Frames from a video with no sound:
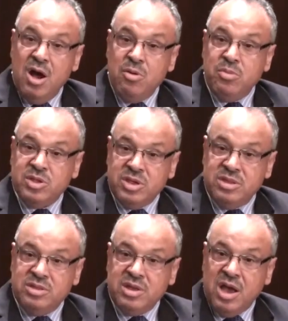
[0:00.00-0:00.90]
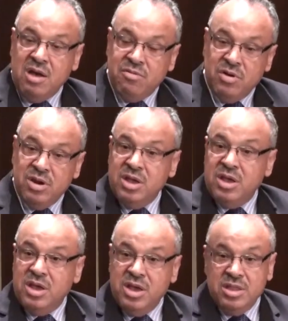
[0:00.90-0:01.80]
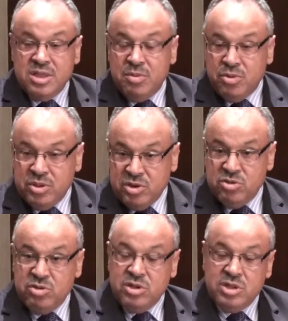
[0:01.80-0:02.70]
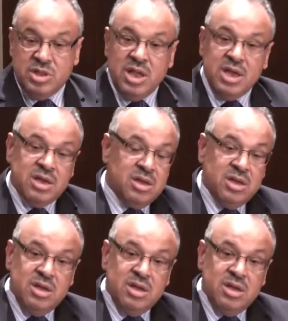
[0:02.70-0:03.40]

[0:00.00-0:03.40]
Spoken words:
How much is Takaful in some other jurisdiction like